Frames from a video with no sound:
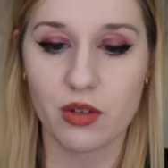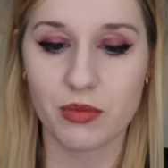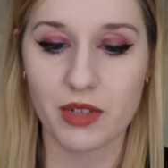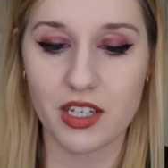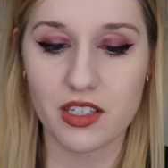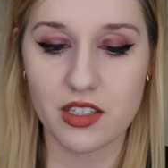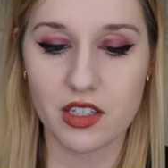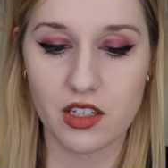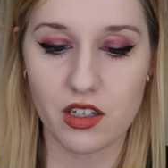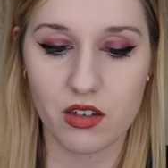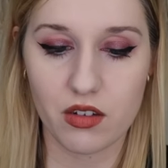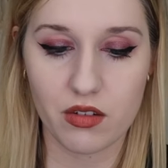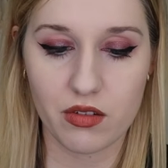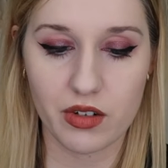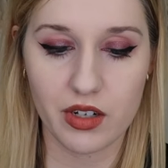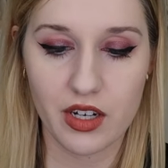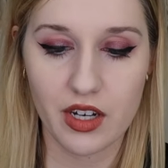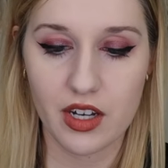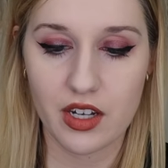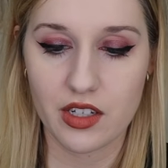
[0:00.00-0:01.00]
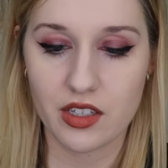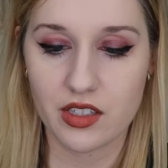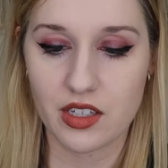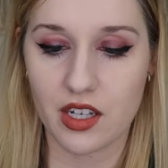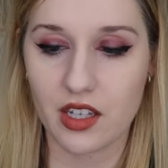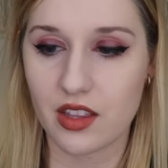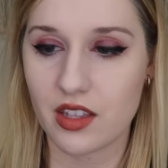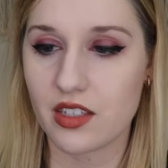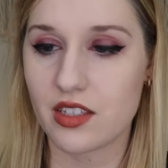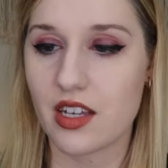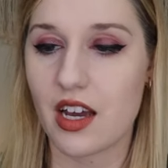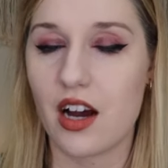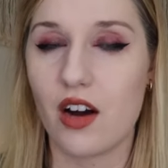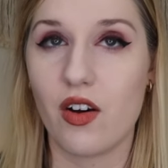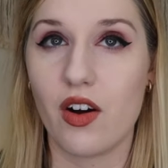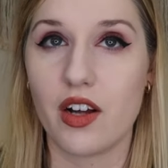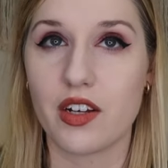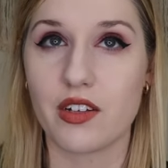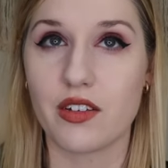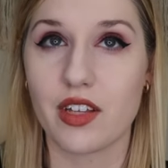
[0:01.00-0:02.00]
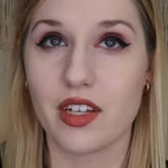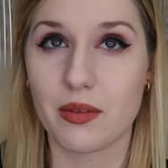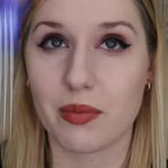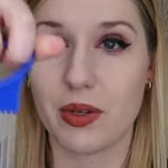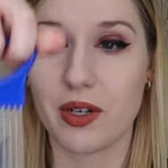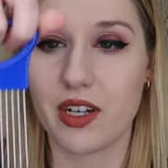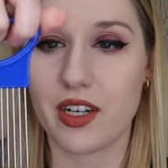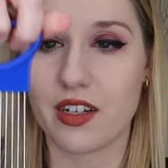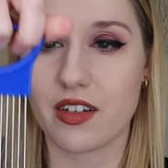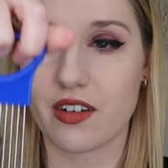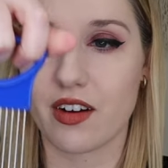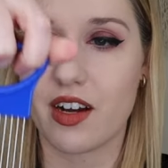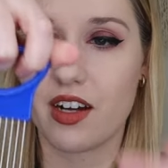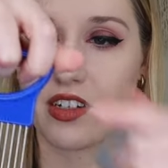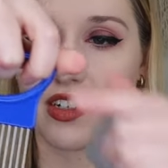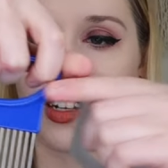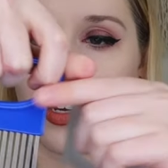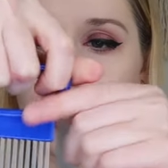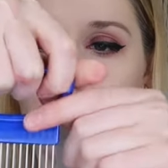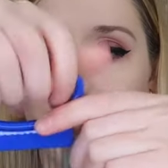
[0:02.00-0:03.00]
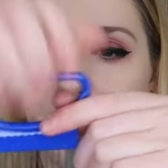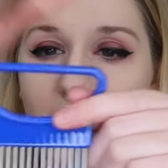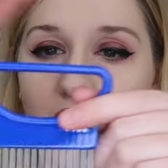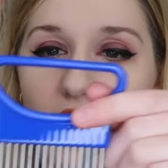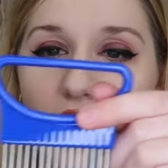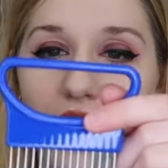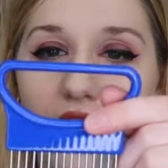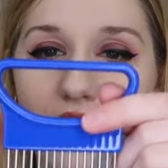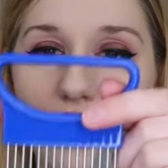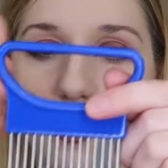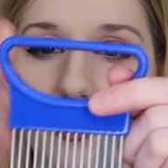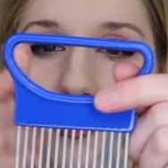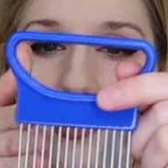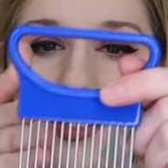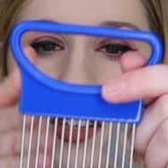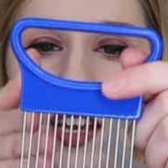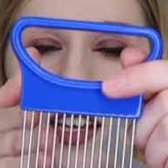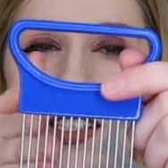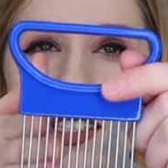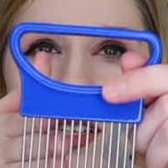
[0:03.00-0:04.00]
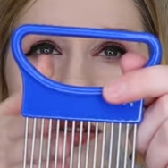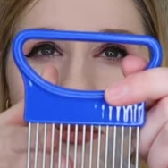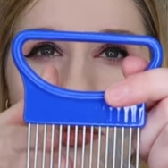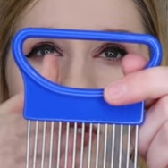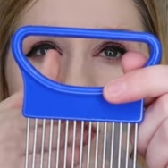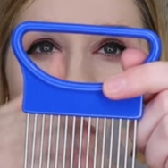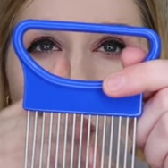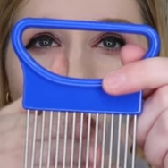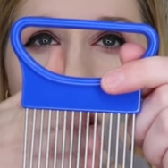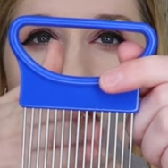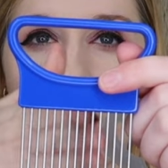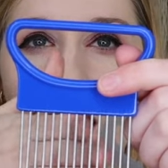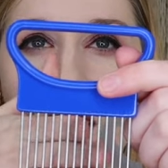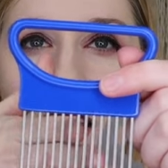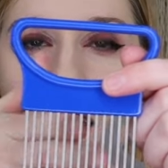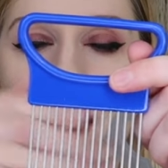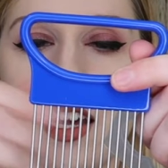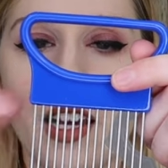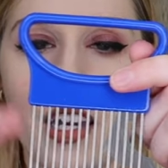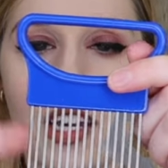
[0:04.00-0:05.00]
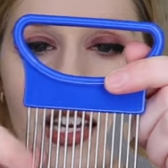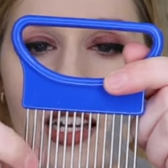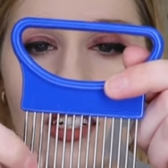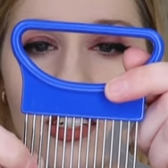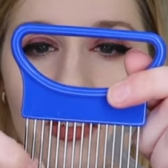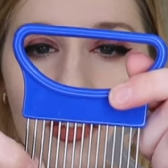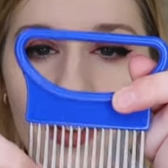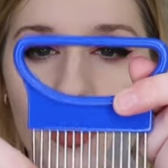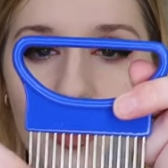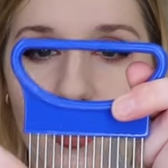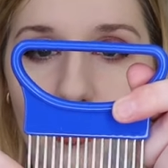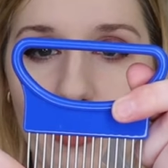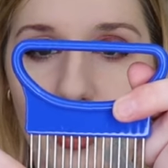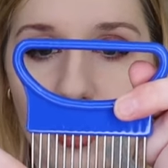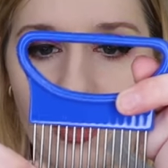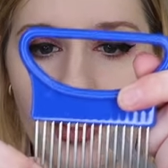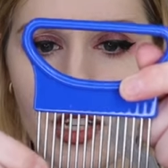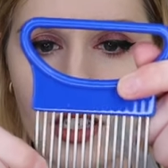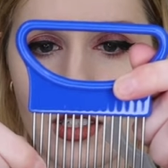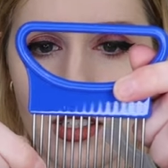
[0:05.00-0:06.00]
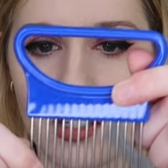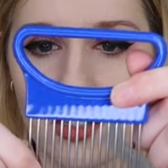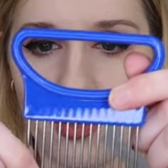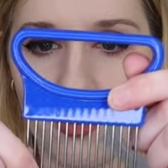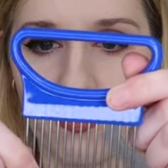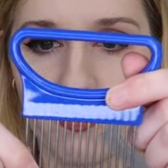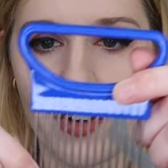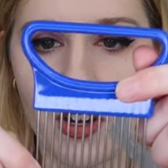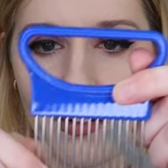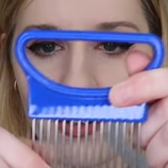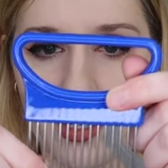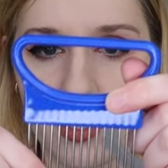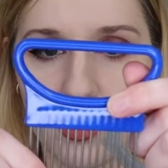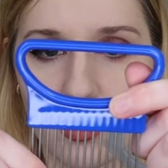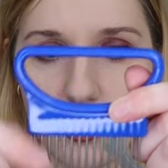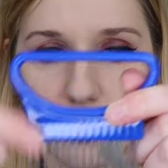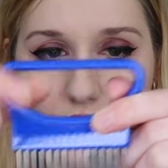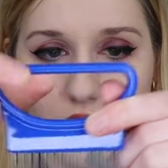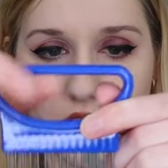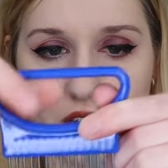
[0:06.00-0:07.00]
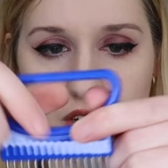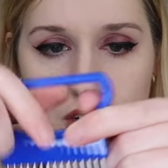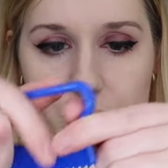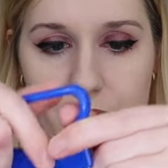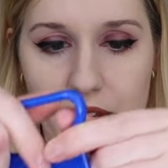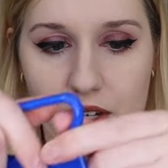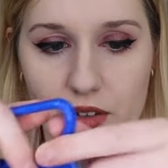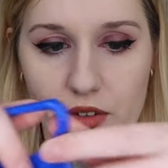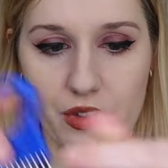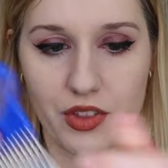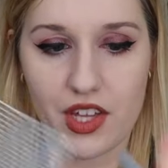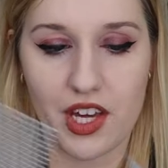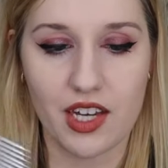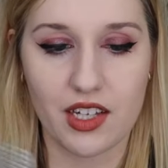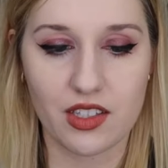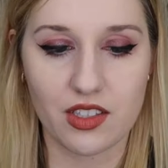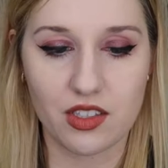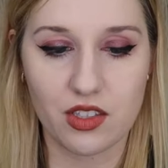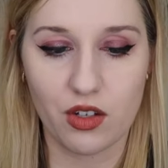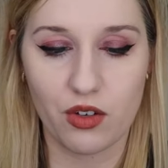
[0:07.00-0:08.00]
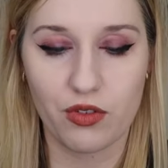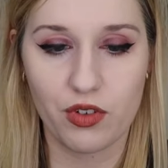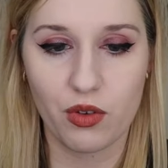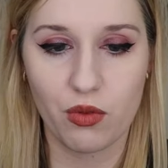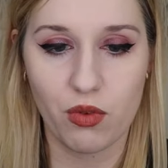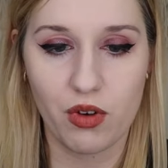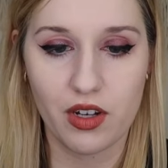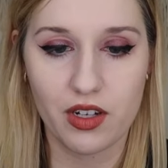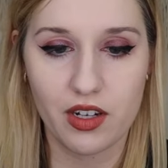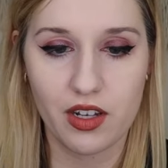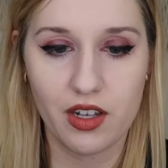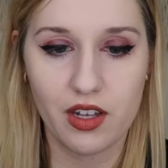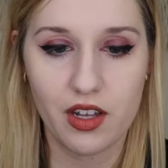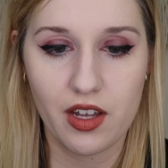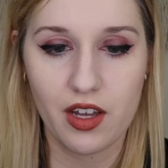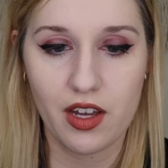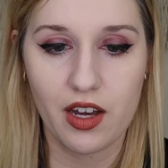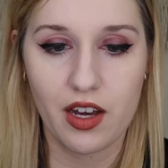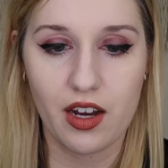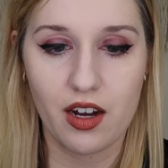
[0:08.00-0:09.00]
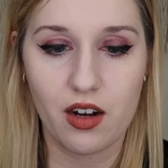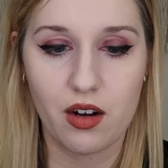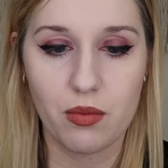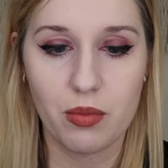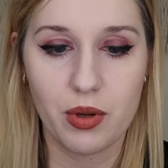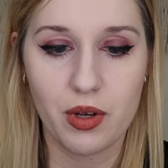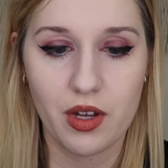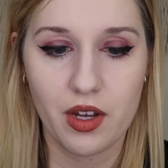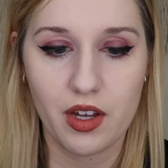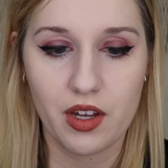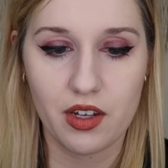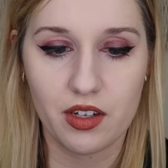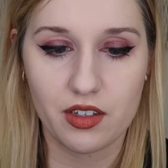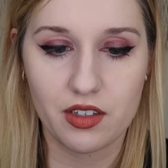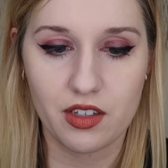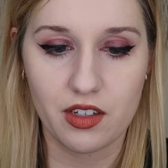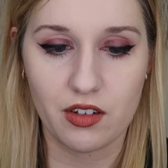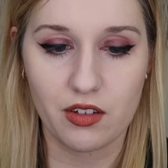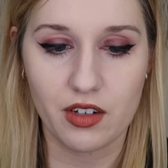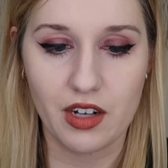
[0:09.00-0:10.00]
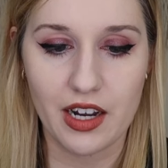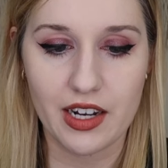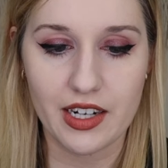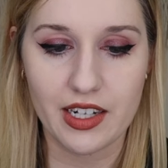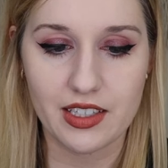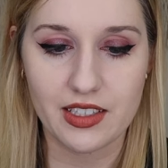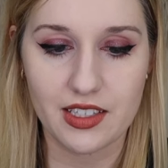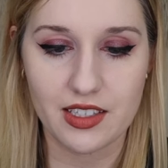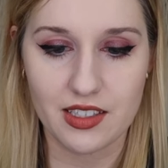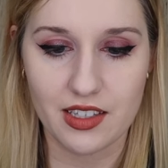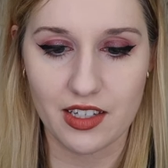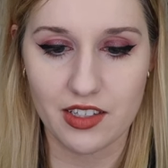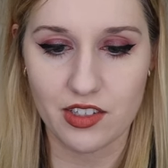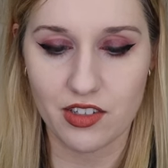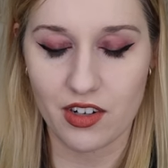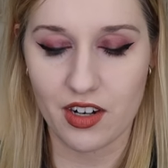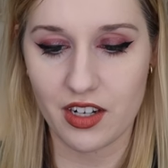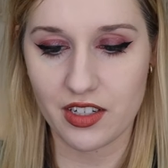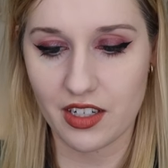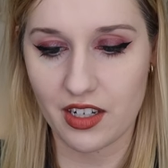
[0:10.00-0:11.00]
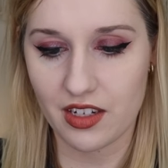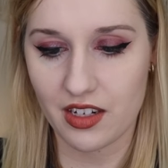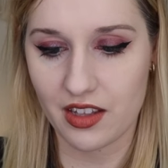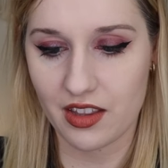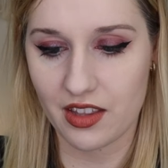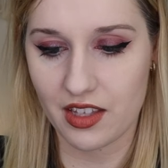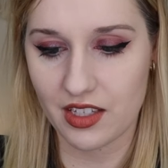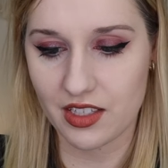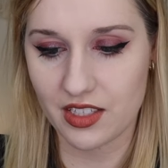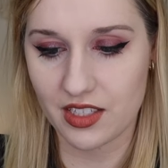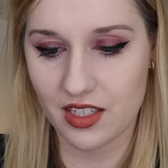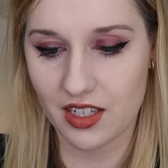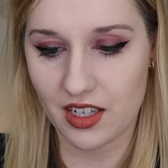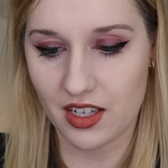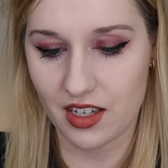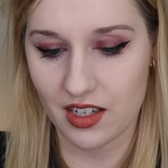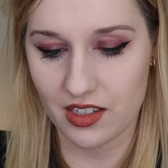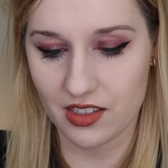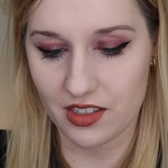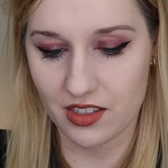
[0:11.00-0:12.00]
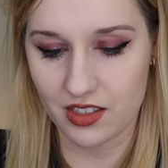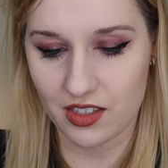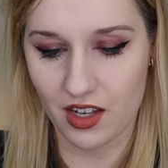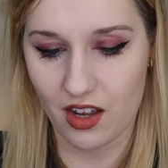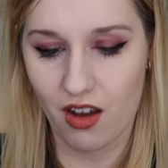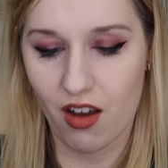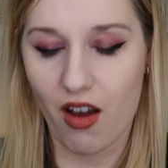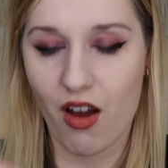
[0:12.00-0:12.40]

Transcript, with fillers: So I'm guessing you take this out and you like put it in your onion, and then you slice it between each of the little metal things. These are very sturdy little metal things. So if you want help, you know, guiding to slice your onion, this is